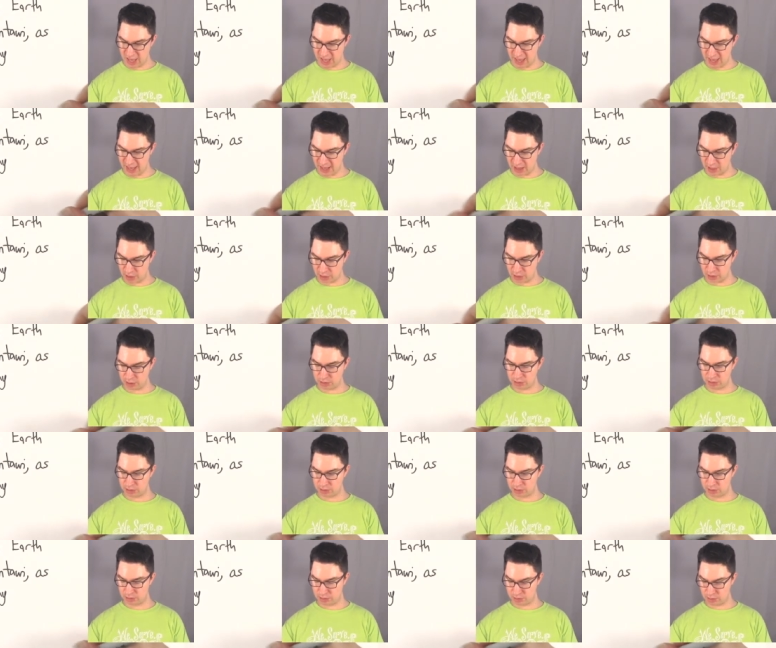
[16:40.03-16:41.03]
L
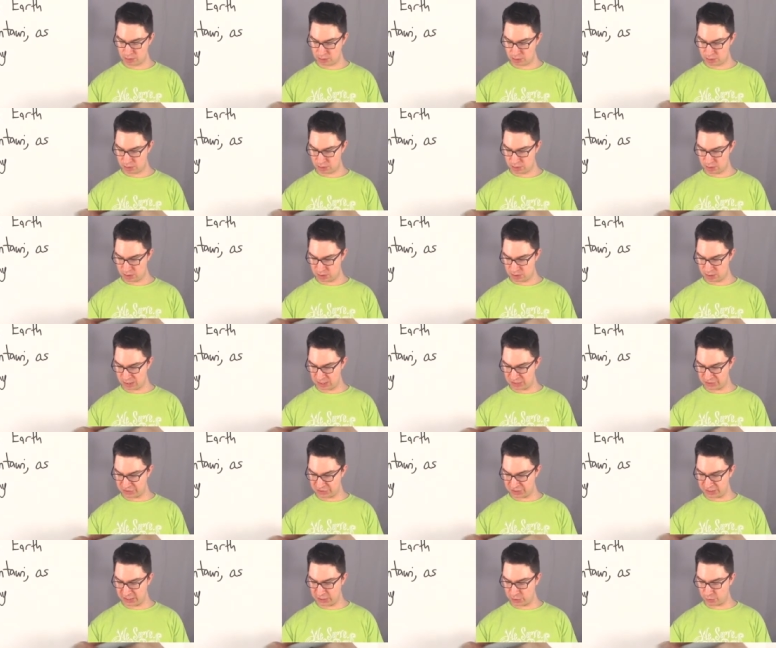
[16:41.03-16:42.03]

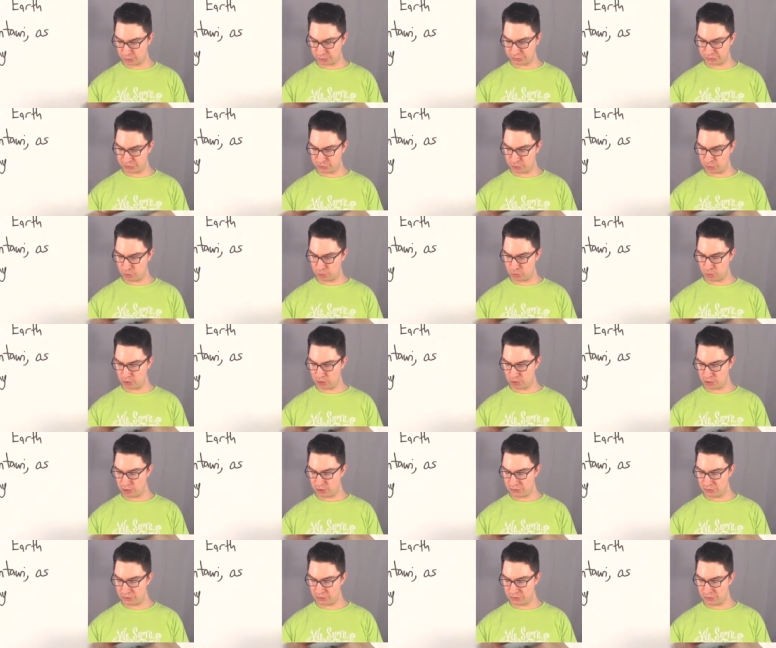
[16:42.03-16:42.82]
is equal to